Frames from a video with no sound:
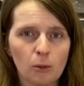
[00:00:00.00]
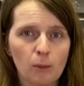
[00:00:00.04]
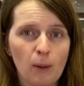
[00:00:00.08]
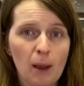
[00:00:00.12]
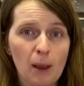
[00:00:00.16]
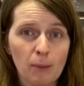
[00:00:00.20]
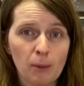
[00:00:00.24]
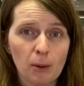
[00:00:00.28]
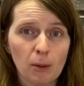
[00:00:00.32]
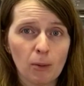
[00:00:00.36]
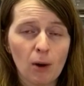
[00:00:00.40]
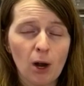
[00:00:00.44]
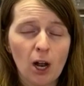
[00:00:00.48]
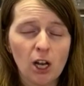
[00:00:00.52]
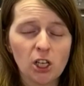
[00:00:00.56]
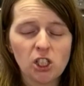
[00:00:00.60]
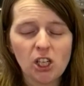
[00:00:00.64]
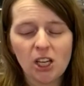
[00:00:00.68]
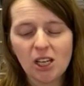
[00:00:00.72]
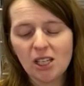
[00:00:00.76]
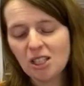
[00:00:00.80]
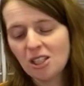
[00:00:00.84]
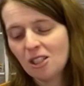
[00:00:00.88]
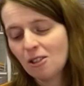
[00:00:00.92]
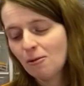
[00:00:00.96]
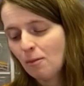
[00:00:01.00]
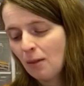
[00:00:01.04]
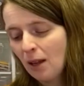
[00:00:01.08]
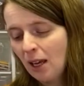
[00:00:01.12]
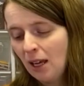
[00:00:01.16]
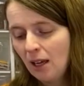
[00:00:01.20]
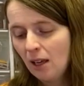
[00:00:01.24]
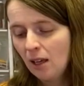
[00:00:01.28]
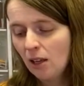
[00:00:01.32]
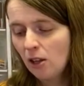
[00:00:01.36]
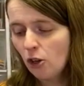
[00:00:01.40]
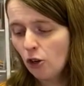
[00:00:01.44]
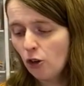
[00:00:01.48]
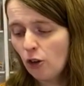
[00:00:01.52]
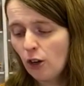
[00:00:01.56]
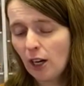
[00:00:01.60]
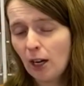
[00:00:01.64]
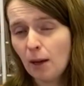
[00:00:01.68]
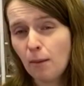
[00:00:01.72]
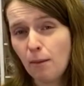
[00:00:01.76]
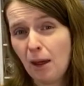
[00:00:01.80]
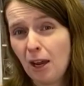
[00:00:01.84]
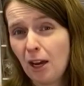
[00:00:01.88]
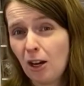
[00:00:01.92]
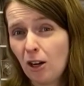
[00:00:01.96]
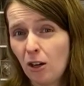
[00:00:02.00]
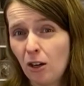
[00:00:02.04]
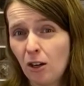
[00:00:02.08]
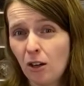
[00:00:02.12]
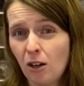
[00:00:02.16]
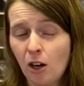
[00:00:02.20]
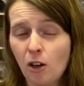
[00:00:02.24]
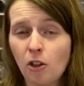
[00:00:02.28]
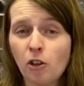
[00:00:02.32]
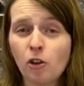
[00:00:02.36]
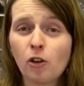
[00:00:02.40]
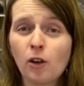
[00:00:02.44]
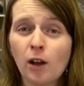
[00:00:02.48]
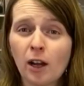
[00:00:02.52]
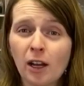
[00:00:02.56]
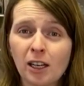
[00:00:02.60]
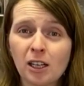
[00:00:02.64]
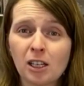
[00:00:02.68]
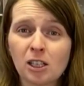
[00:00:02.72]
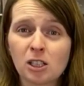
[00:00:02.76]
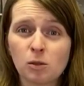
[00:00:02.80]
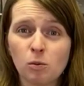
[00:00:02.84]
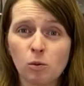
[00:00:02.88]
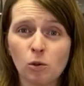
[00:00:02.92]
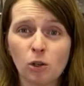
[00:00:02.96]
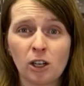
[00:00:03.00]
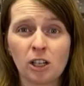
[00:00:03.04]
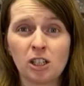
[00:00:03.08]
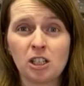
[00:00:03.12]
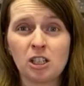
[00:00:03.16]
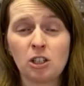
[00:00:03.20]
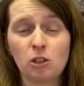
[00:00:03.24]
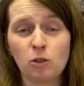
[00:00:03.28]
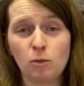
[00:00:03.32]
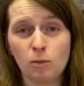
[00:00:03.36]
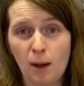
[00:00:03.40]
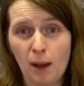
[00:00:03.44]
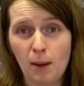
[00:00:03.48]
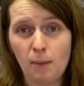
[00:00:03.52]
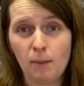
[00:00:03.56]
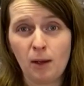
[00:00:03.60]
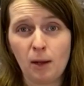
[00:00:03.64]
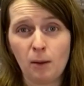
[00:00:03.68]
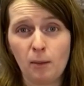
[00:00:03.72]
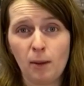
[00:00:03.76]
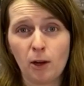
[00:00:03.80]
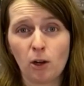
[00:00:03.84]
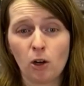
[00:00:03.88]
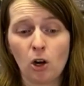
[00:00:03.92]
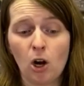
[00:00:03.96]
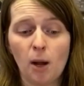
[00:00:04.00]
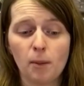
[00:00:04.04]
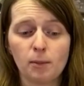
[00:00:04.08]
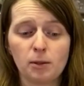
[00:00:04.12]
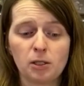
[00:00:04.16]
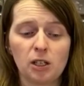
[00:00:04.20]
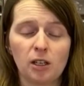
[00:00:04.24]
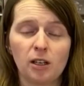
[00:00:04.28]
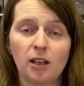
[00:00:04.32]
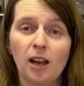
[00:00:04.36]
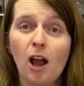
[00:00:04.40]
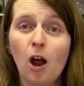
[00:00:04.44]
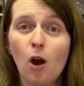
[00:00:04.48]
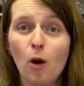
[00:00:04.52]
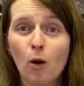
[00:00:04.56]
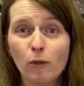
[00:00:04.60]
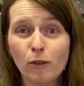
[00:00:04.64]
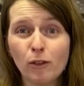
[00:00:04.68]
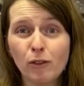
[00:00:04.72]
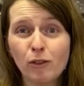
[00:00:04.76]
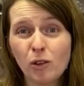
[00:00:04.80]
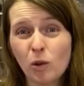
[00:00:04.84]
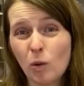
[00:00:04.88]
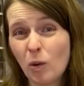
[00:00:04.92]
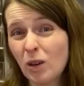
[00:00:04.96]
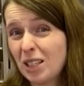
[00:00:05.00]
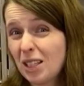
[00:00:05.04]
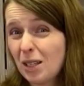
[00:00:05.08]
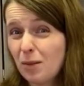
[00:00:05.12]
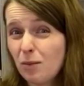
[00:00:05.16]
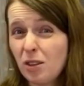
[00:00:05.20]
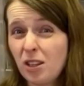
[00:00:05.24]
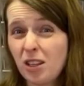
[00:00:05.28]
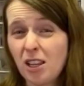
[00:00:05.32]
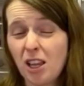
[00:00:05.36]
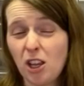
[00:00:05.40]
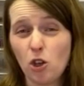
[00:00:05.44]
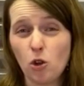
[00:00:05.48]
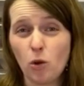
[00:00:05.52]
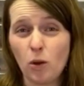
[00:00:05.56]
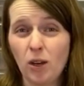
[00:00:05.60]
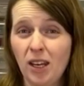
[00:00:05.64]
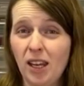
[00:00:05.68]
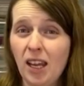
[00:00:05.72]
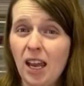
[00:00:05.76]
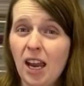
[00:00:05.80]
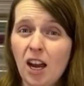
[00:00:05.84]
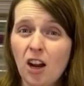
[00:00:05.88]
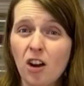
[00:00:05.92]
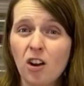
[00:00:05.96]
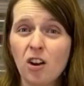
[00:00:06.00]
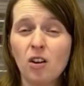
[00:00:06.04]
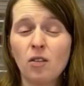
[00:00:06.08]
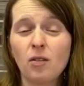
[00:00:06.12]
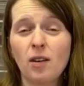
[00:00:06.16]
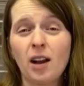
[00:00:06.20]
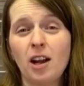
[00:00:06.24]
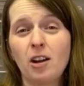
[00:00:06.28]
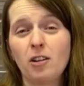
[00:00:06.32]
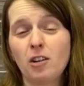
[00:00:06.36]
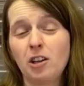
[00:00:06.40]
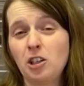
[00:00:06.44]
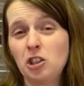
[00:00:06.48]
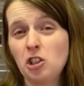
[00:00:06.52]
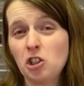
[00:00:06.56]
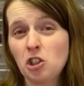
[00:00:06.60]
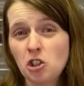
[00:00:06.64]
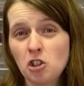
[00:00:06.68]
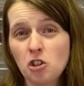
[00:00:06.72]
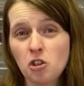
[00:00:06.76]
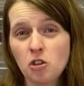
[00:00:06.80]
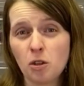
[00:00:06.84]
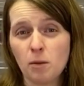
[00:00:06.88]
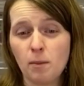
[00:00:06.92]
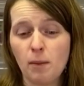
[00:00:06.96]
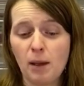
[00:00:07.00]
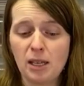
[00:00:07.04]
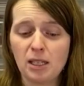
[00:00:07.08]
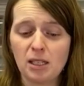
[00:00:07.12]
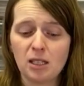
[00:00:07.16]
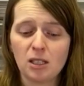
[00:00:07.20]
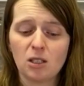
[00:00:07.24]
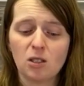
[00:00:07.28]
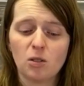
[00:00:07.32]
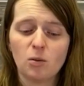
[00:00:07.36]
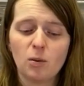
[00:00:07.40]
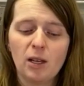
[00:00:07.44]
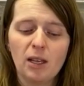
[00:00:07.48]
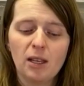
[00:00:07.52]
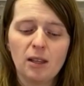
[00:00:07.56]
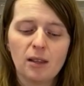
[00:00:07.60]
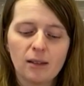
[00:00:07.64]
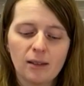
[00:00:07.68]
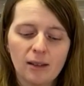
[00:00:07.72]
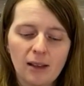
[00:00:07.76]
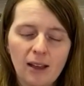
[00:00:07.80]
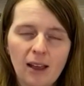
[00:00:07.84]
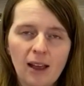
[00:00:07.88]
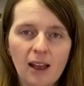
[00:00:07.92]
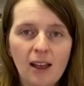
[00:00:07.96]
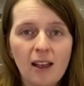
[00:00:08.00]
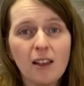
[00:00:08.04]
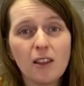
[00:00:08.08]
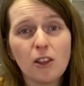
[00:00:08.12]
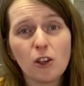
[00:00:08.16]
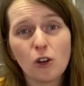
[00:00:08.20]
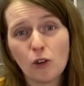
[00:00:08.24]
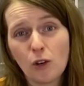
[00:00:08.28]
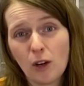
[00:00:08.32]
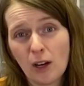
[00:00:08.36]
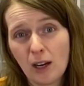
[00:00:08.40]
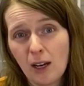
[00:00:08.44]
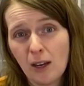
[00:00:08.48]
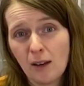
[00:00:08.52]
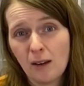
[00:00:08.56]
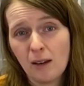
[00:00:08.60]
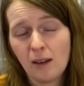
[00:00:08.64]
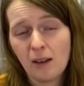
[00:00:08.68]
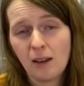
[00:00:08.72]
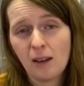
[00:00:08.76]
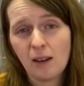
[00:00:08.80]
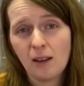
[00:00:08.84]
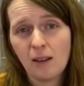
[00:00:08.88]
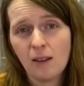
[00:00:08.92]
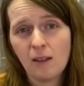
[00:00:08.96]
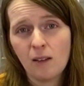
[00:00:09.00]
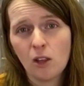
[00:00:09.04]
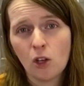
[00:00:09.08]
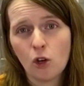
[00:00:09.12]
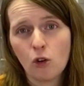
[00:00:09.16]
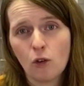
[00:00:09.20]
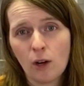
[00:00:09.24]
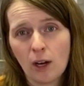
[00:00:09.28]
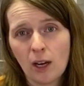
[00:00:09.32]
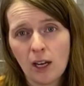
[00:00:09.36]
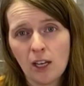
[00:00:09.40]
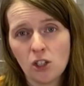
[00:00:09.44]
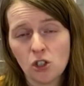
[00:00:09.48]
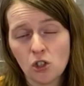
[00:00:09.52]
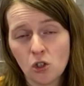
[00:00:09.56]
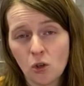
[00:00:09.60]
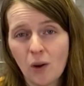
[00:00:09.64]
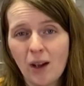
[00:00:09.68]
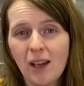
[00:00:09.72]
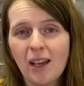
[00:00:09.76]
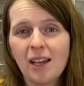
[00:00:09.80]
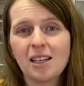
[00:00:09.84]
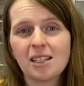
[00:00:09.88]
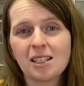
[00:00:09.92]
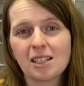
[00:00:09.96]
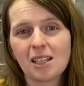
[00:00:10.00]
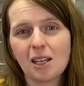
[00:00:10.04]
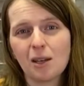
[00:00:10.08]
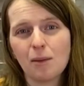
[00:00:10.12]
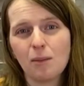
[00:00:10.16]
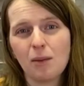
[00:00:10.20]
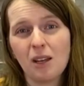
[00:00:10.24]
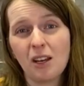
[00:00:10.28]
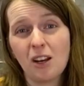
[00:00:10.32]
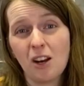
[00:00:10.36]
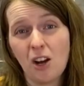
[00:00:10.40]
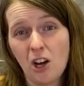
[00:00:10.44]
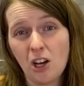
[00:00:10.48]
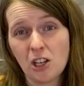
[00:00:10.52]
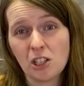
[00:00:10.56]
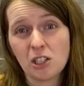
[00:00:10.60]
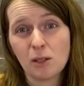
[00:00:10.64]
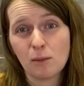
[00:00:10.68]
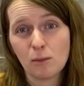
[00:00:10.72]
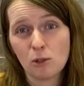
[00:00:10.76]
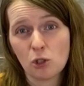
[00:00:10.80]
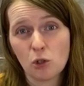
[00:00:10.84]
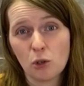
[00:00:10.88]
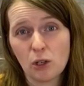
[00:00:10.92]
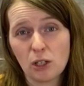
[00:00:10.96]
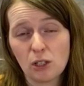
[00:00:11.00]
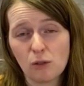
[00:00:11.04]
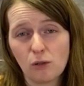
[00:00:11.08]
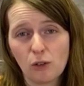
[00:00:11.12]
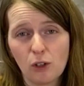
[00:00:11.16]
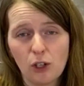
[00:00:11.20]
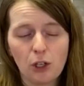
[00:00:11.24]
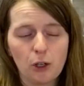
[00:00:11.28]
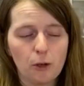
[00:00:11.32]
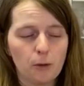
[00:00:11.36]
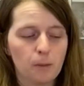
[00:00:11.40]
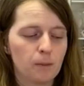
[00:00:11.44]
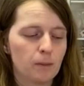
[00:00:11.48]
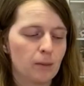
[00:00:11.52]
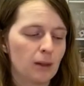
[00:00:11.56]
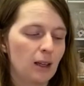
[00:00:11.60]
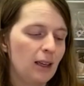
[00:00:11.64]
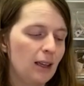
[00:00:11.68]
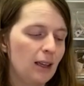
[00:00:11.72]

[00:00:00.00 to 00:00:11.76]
paper projects, the Cricut Maker or the Cricut Explorer 2 might be a better option. However, if you want something that you can carry around and just do the basics with, the Cricut Joy is going to be an awesome choice for you.